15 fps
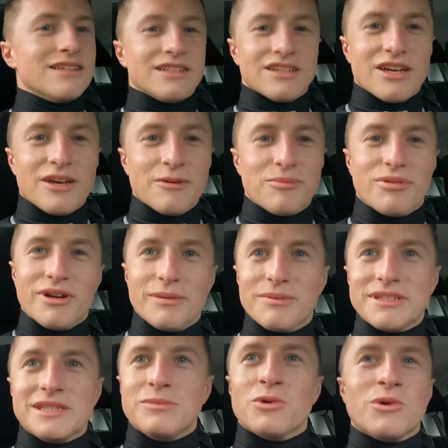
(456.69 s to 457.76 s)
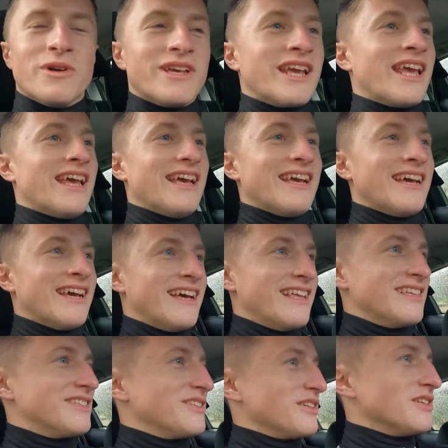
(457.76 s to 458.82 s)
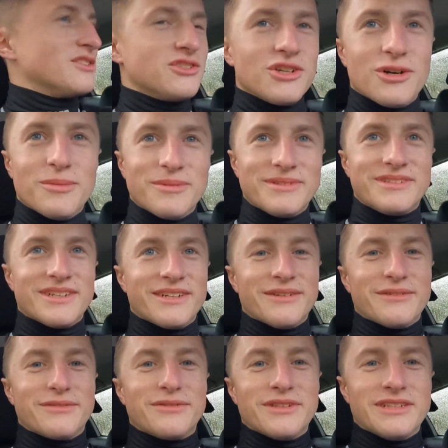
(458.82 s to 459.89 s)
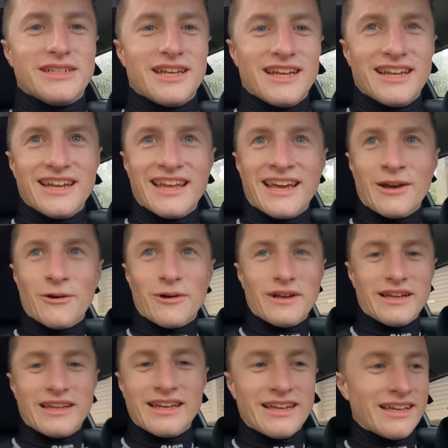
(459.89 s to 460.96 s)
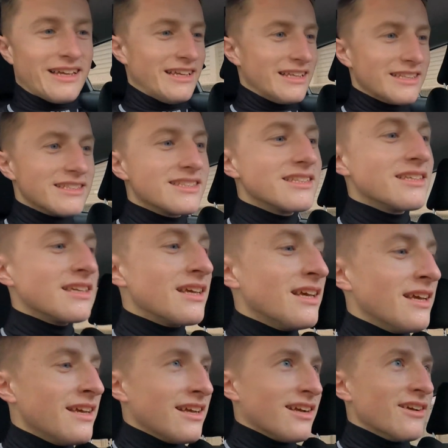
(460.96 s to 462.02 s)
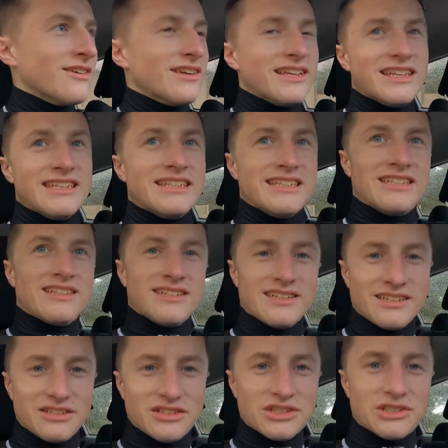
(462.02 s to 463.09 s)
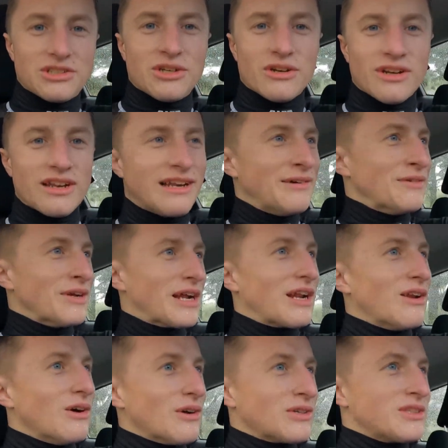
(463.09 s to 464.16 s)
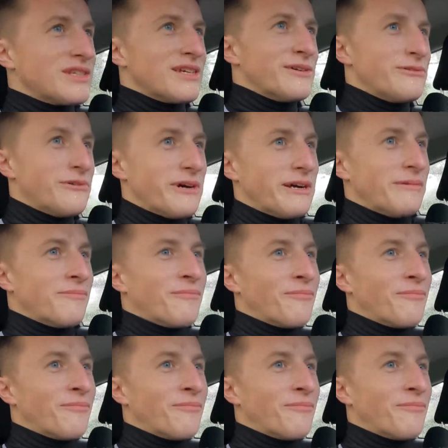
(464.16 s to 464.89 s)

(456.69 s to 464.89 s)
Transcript: So pretty busy morning, job done for the day now. It's only just gone 11 o'clock, so